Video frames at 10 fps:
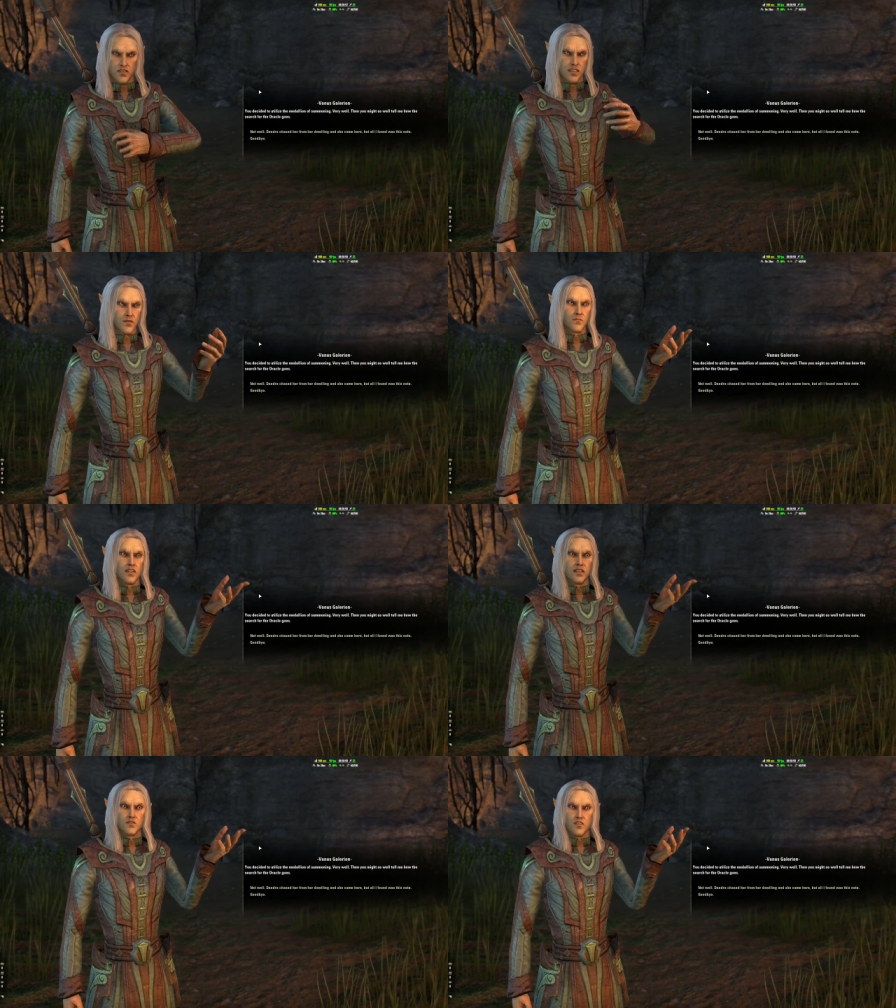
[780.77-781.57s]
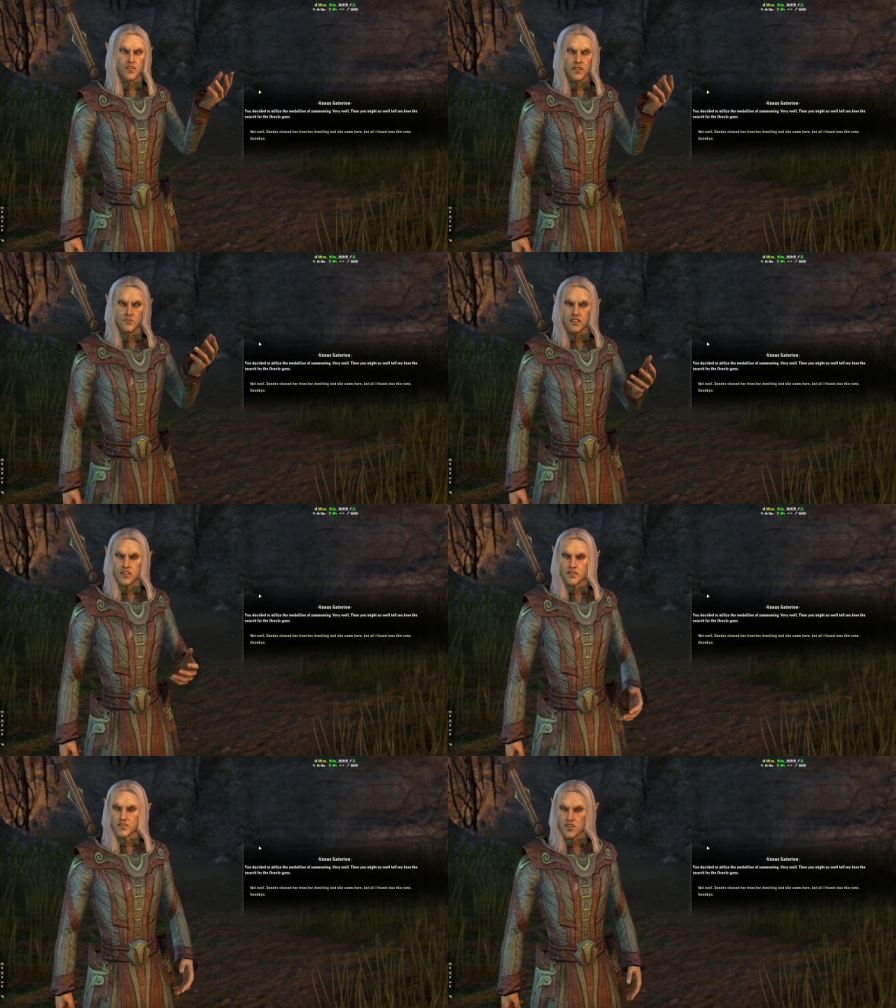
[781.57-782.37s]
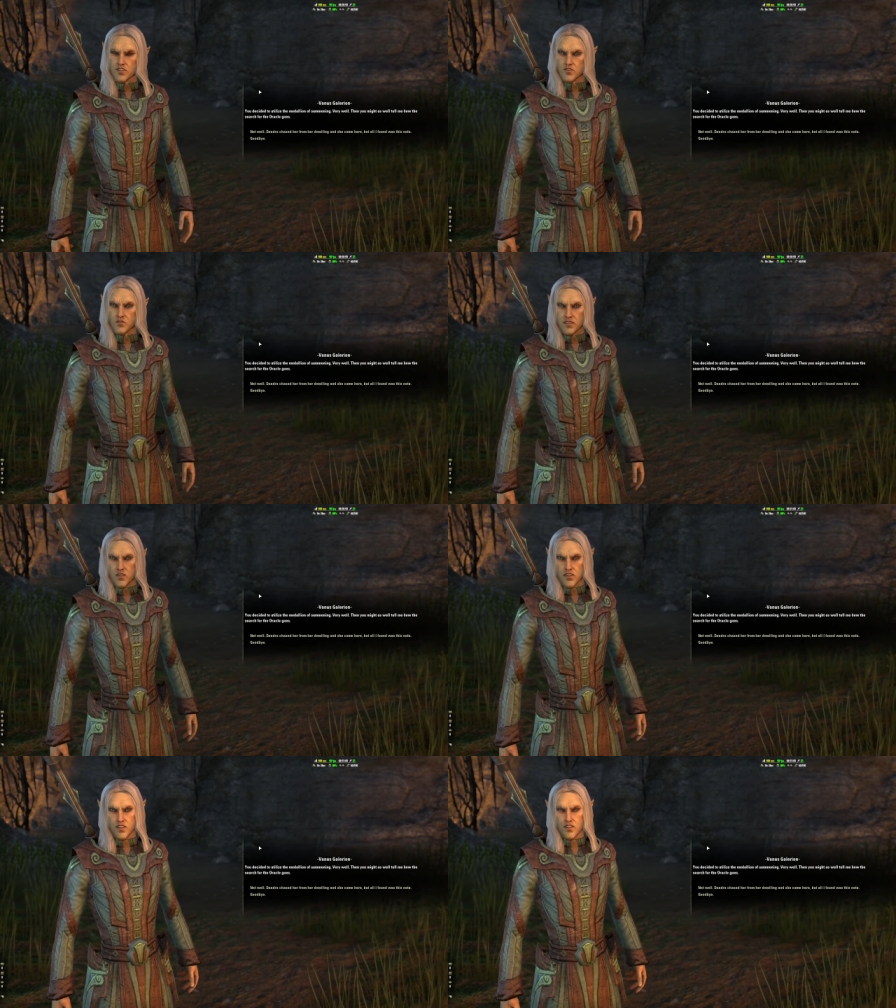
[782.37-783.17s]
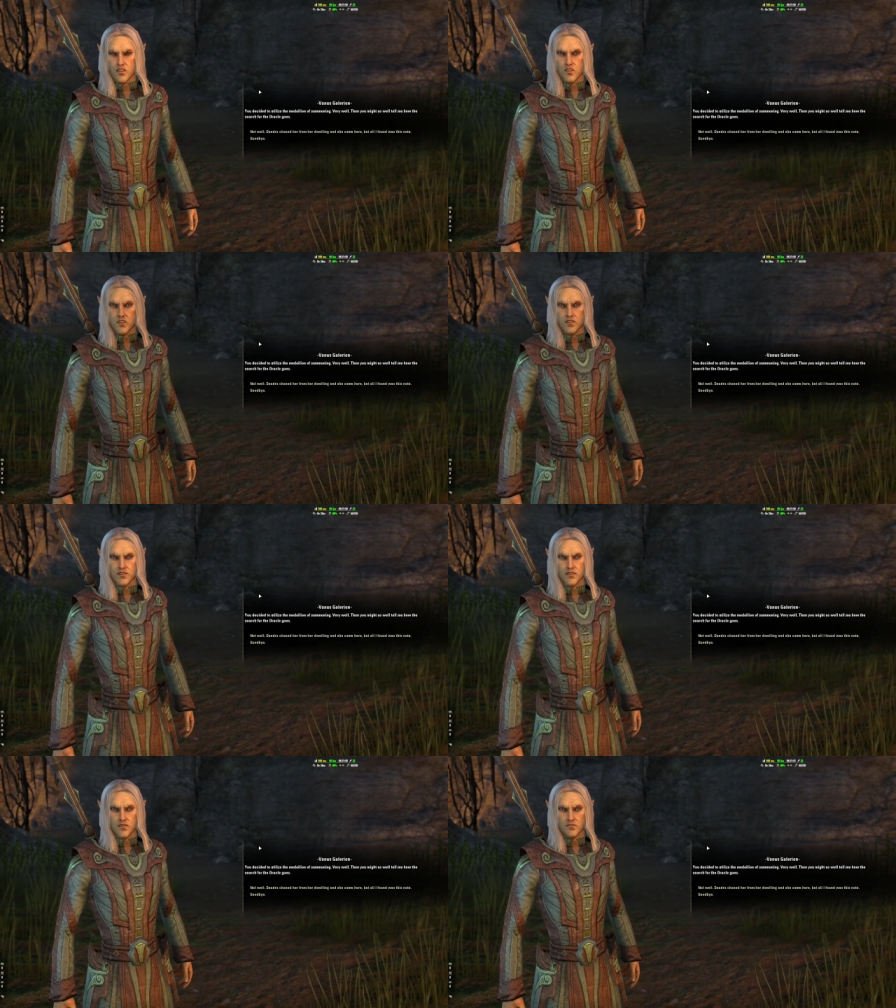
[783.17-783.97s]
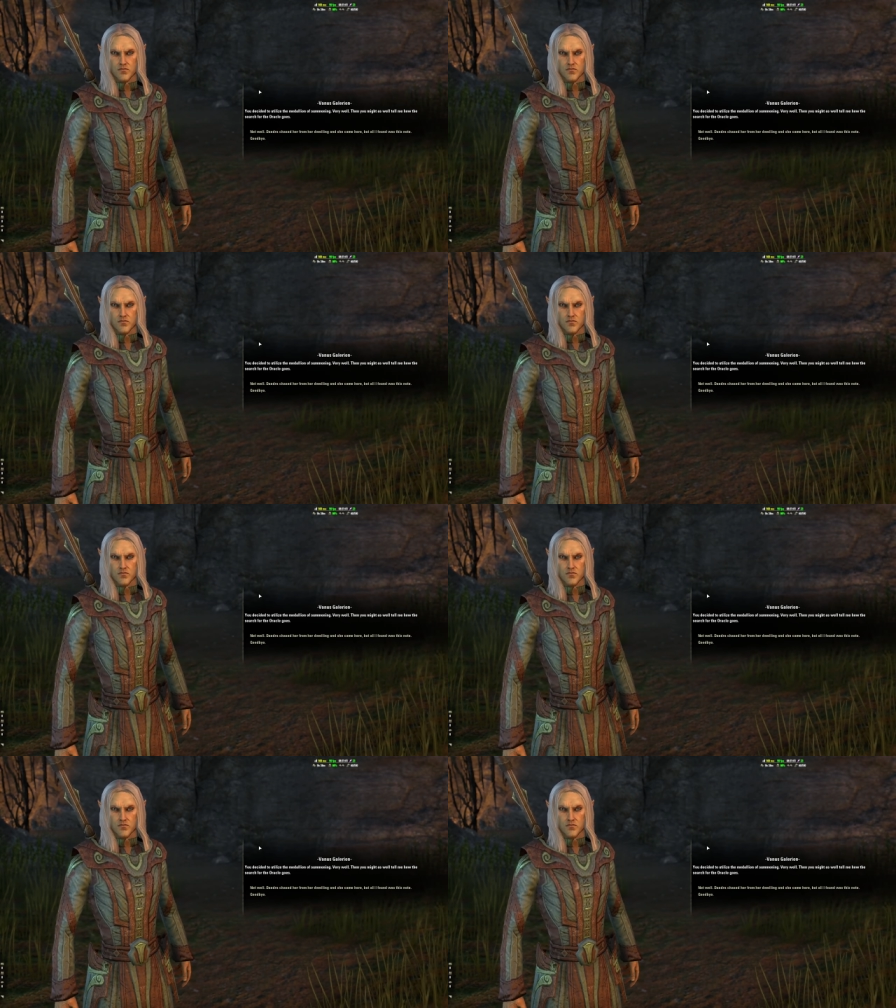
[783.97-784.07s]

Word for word: Then you might as well tell me how the search for the Oracle goes.